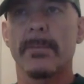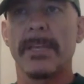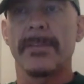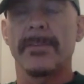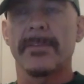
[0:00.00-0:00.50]

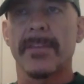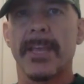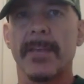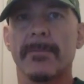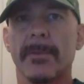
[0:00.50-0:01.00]
being
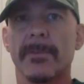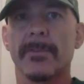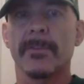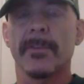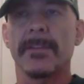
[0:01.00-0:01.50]
safe
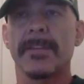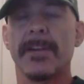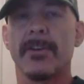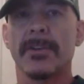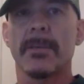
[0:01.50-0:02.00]
so that
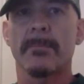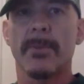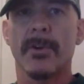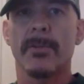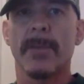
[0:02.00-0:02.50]
they don't get
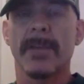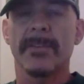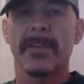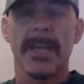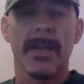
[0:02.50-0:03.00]
burned by
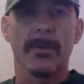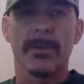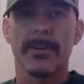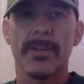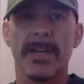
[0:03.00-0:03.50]
saying, hey, we're
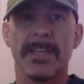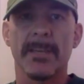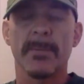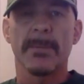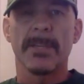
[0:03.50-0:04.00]
going to try to
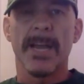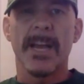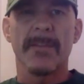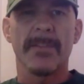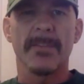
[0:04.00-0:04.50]
keep him
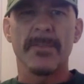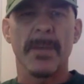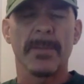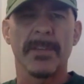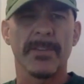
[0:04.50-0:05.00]
alive, and the
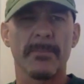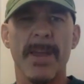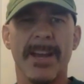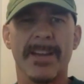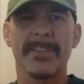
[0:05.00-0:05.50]
family gets
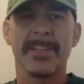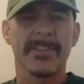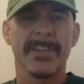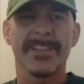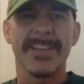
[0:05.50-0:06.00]
mad and
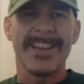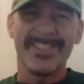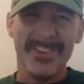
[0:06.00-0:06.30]
things like that.